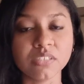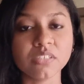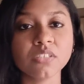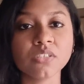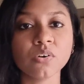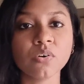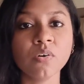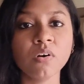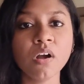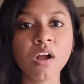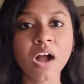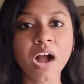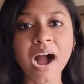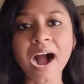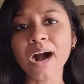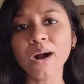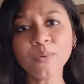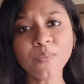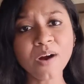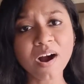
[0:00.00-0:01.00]
So
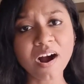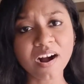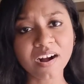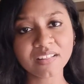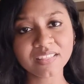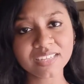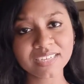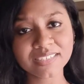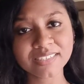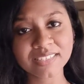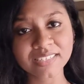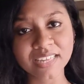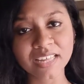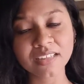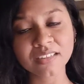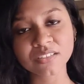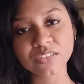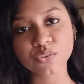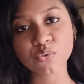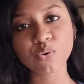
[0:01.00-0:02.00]
how are they
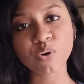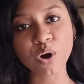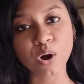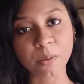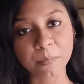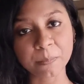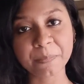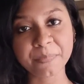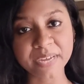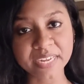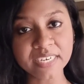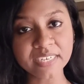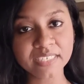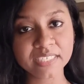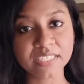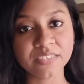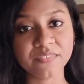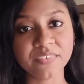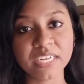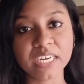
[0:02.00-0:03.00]
staying so
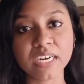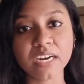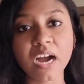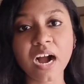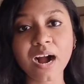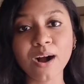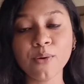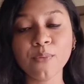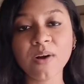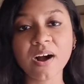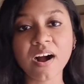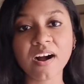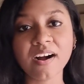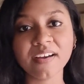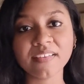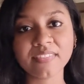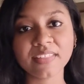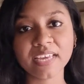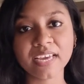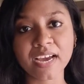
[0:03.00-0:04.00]
competitive, and how
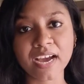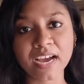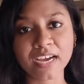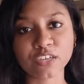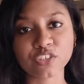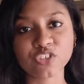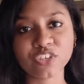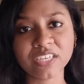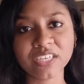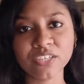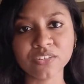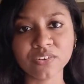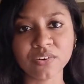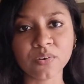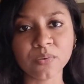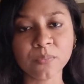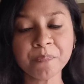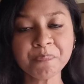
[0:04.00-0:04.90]
are they actually